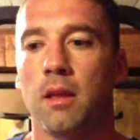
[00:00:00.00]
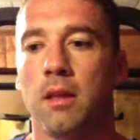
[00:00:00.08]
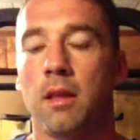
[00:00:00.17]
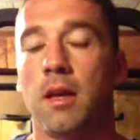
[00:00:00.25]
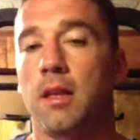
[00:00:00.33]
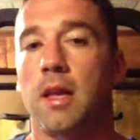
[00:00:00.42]

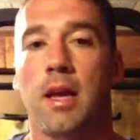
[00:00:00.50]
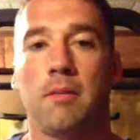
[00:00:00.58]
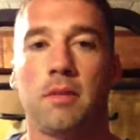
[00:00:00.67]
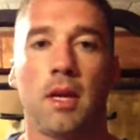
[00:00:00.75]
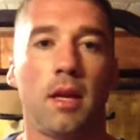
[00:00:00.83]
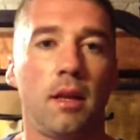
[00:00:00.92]
lot of times
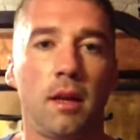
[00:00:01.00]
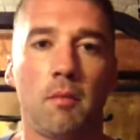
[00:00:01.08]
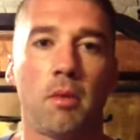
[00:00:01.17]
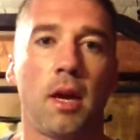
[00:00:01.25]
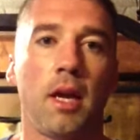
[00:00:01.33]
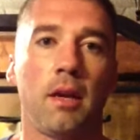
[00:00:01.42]
I end up
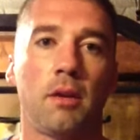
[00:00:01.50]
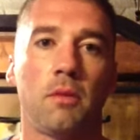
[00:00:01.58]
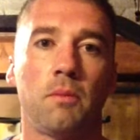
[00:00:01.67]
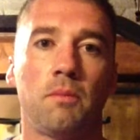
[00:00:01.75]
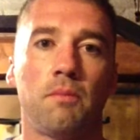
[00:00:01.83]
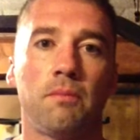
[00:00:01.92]
breaking them.